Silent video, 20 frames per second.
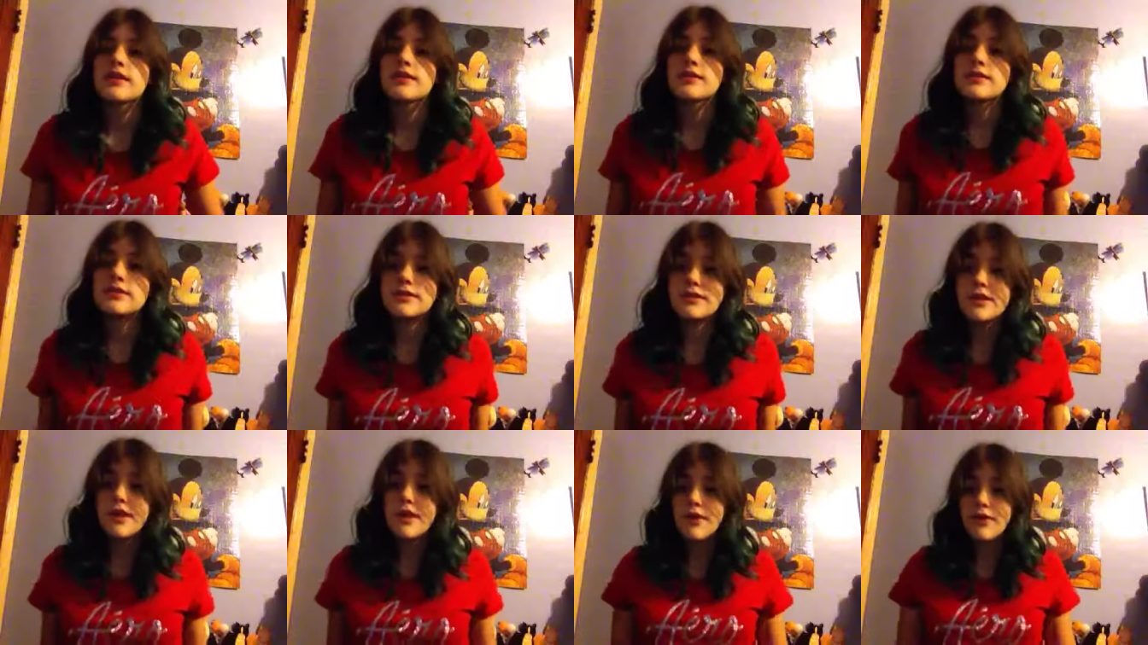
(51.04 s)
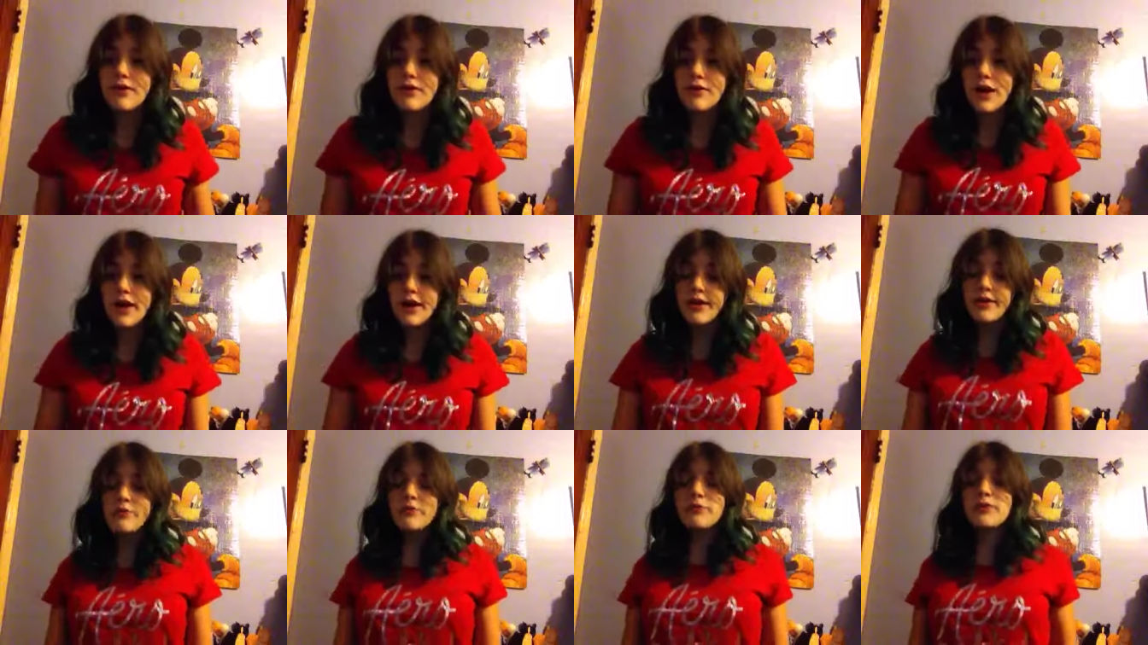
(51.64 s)
so I
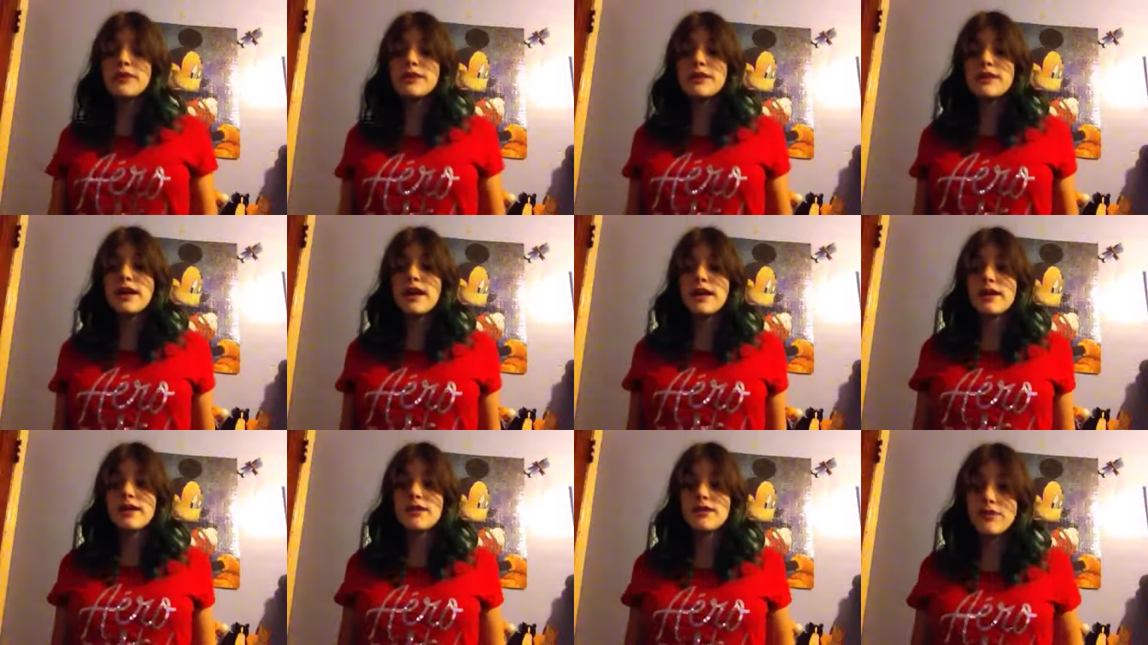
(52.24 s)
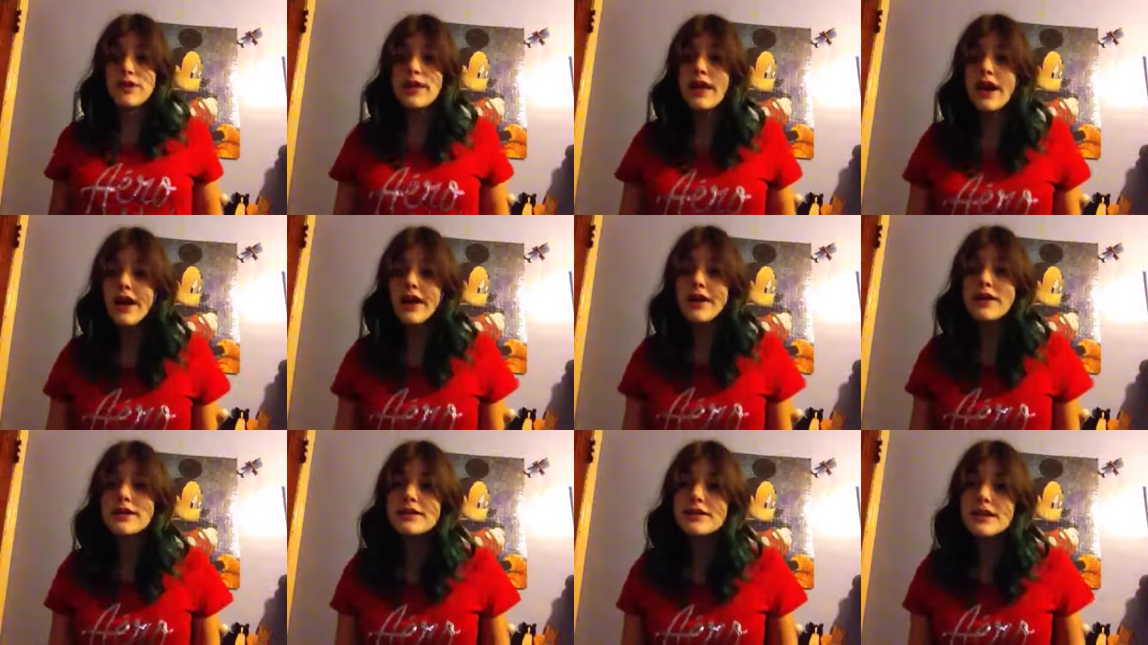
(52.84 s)
hope you guys had a great
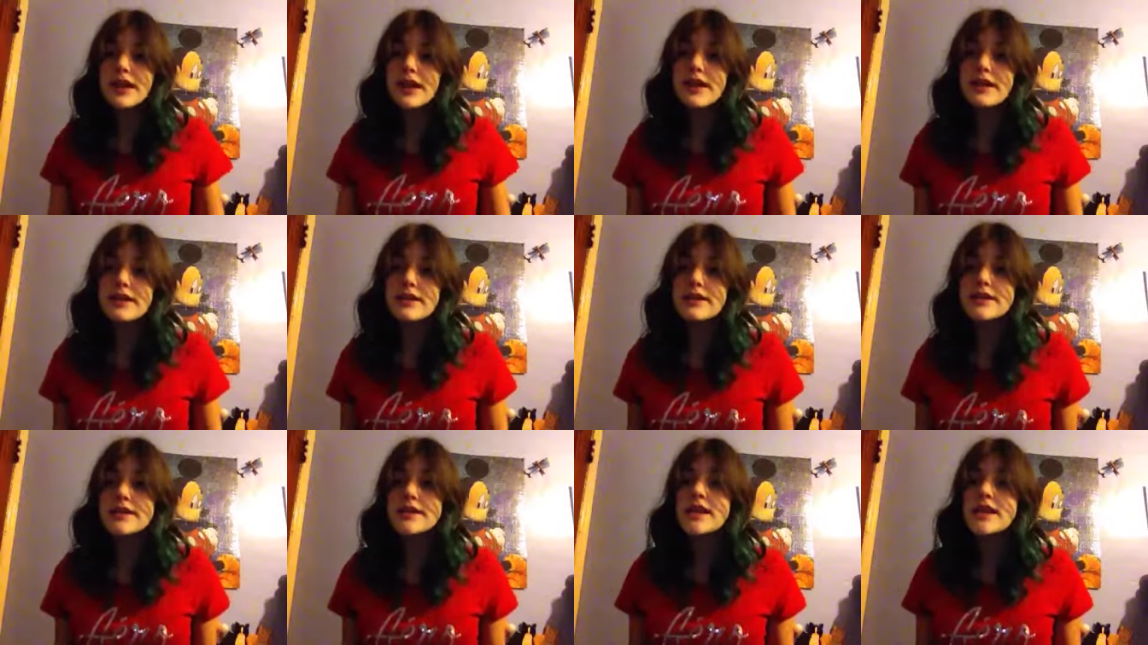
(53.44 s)
holiday.